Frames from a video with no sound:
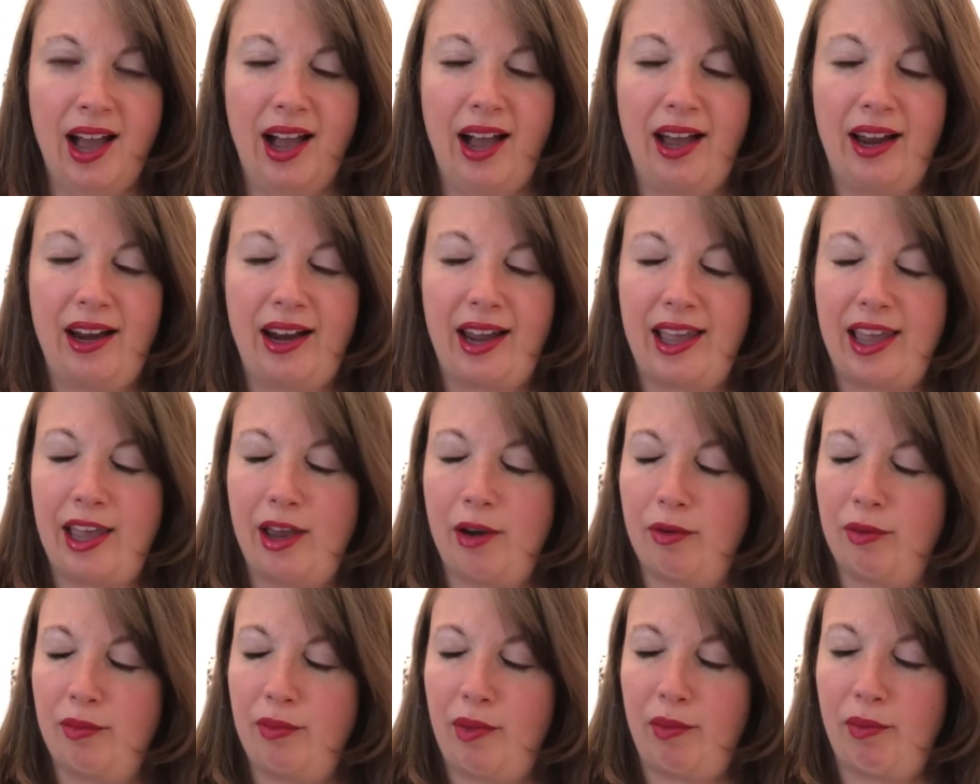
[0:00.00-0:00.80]
And I
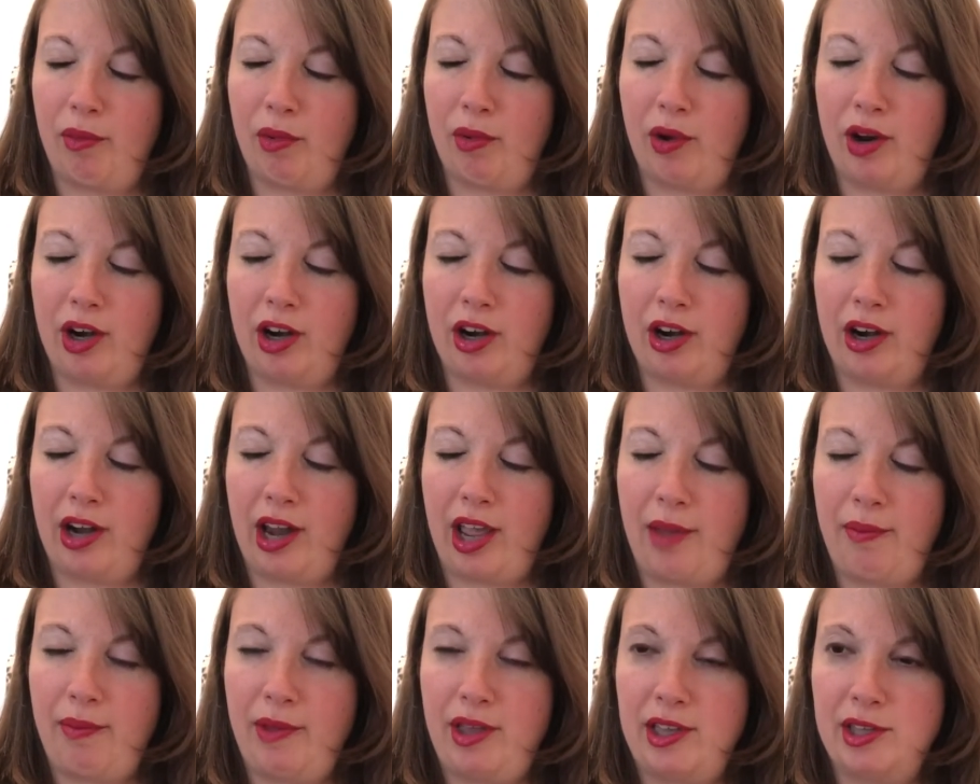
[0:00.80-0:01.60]
can't remember what her
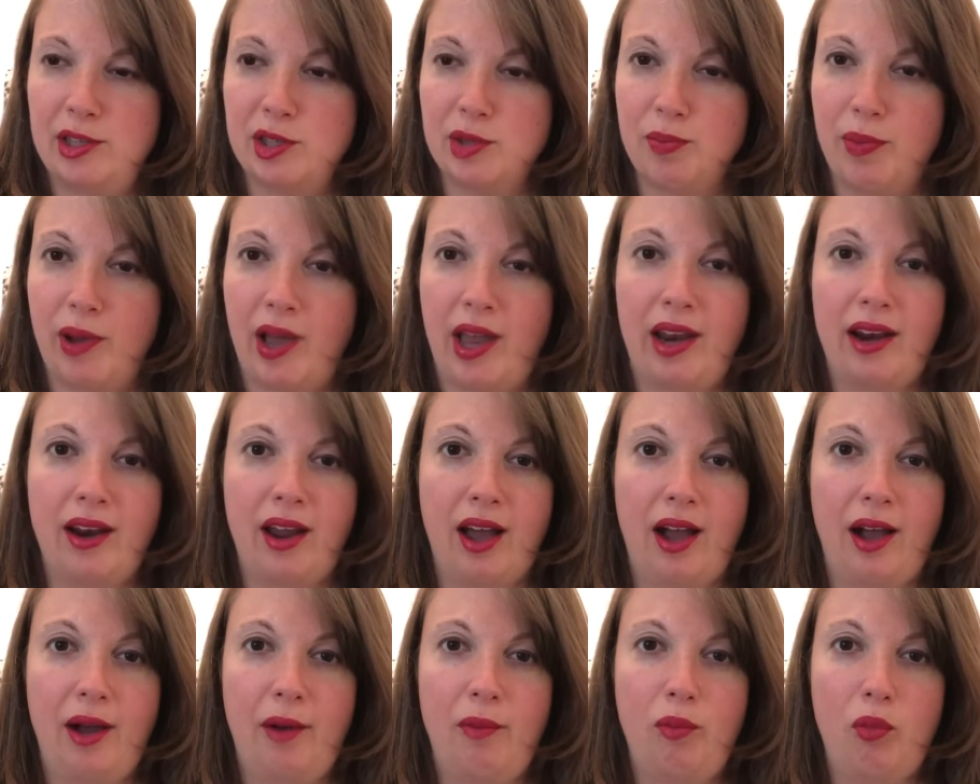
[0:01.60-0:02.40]
name is, but
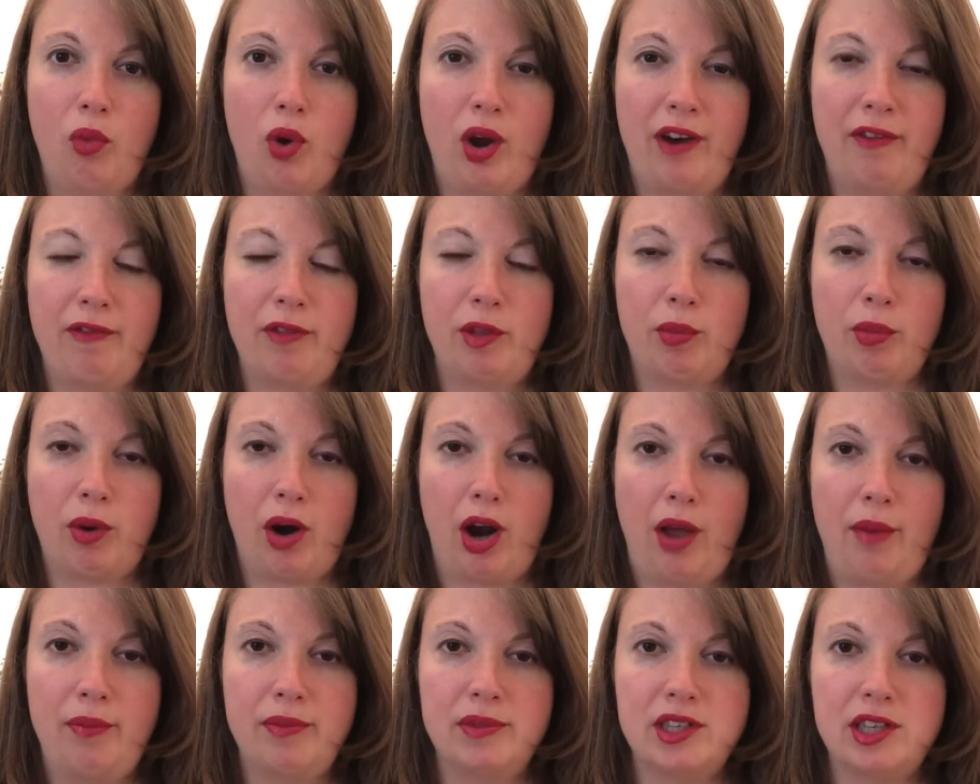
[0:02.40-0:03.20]
one of the
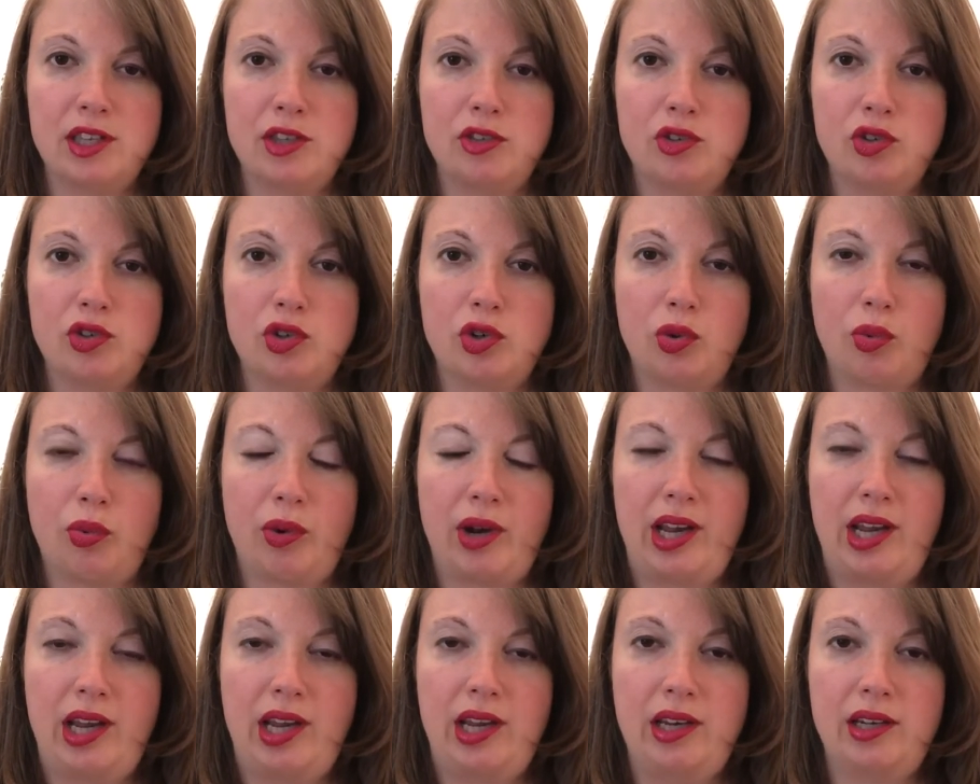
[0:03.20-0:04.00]
prompts is to
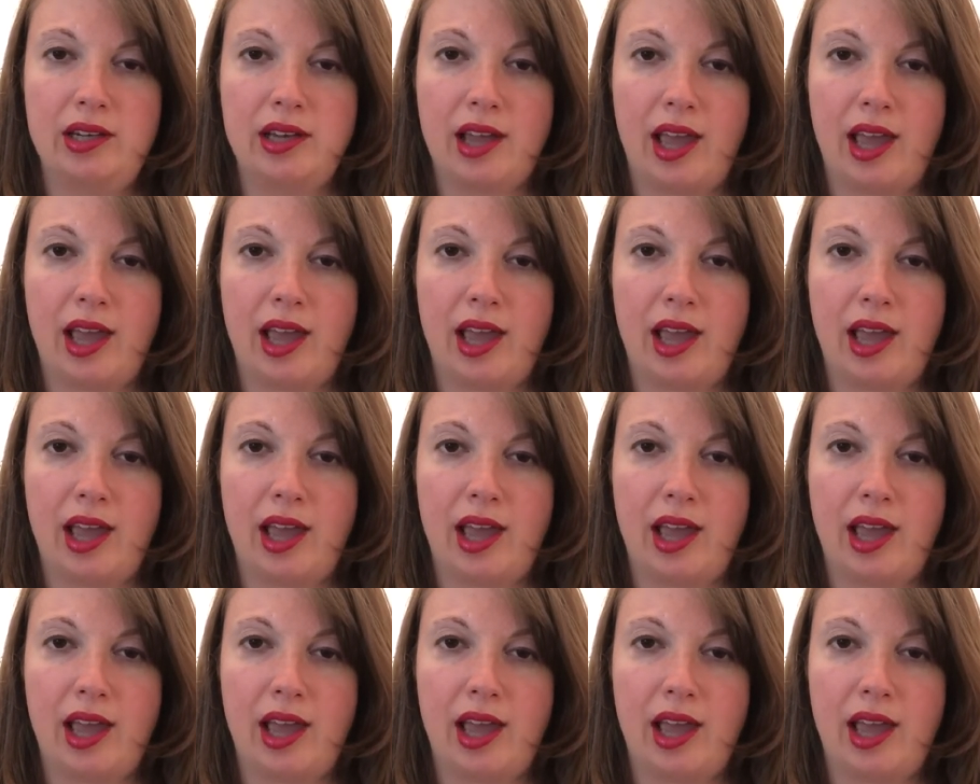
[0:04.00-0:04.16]
read